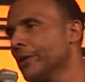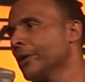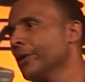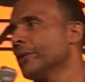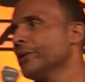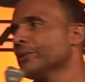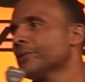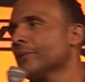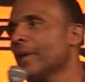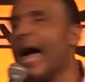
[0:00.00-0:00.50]
and
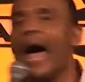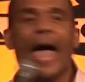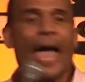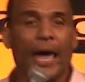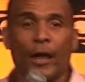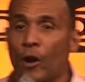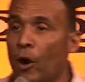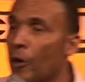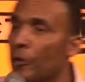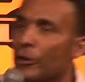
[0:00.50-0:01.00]
girls. I
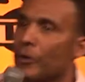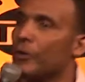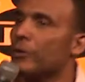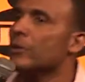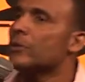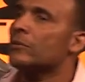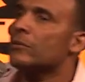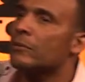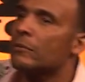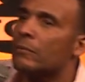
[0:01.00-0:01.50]
had all
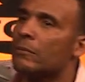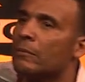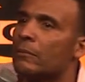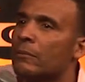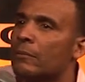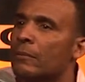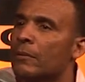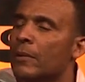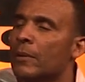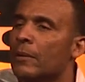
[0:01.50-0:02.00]
girls.
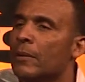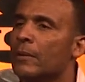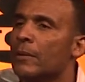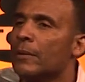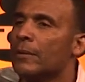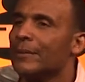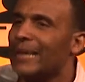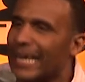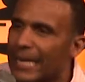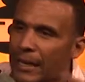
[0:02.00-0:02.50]

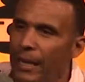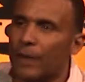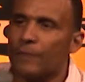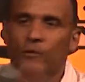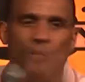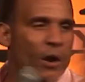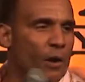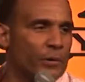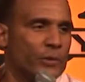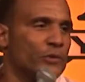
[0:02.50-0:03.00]
They
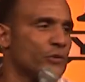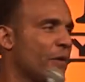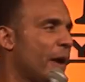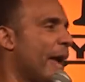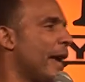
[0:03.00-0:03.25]
love talking